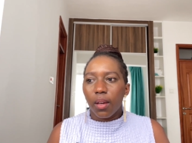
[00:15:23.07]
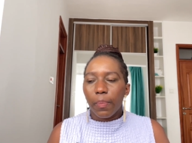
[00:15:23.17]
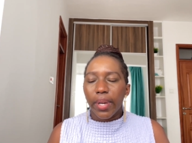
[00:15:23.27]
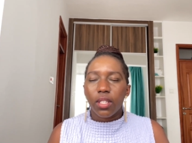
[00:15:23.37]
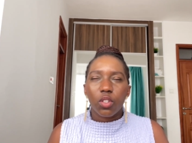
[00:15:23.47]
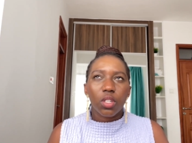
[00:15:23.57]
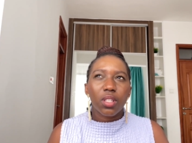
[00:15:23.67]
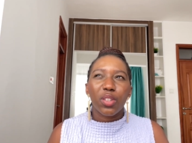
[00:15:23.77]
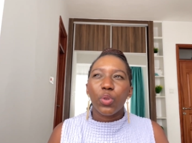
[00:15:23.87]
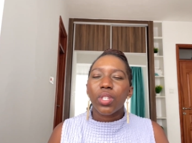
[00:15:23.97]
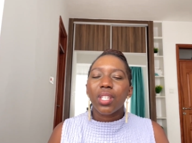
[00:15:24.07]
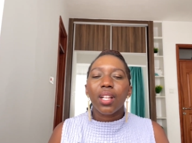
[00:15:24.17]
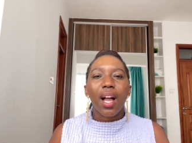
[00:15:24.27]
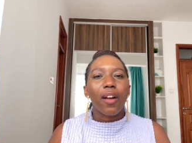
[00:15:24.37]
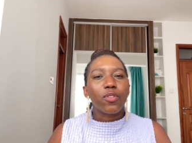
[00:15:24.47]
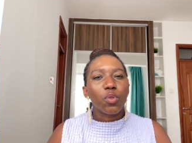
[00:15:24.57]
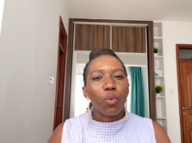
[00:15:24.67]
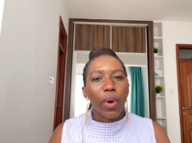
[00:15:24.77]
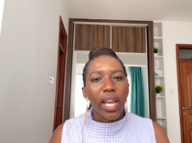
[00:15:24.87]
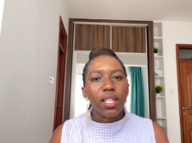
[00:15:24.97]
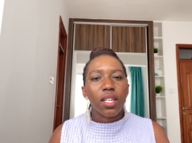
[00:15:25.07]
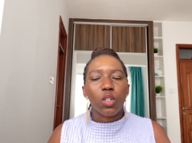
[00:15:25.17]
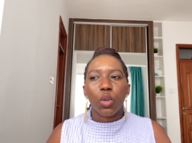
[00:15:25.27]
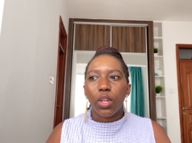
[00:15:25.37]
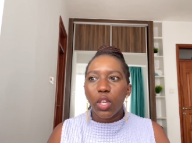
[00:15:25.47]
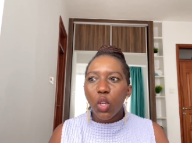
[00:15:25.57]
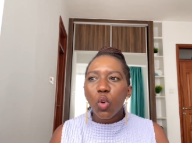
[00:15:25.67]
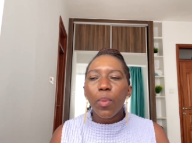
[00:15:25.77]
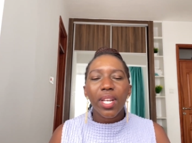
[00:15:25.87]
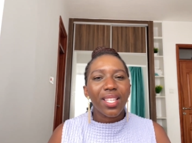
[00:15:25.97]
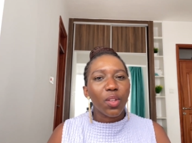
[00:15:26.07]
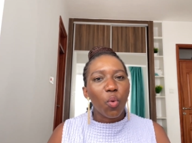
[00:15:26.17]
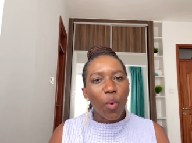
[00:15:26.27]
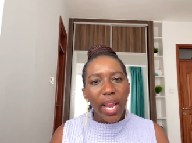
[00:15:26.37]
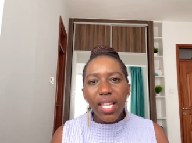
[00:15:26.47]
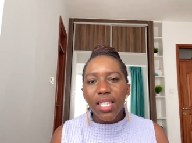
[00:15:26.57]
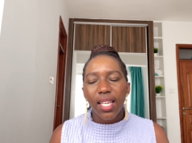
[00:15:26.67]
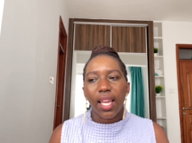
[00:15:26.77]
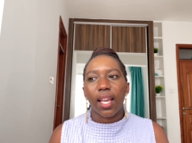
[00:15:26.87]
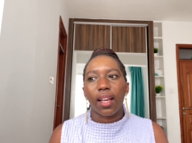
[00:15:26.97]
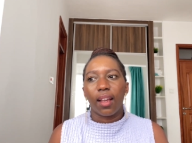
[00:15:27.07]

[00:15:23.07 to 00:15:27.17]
But it's just that you still have to wait, and you're human in the waiting.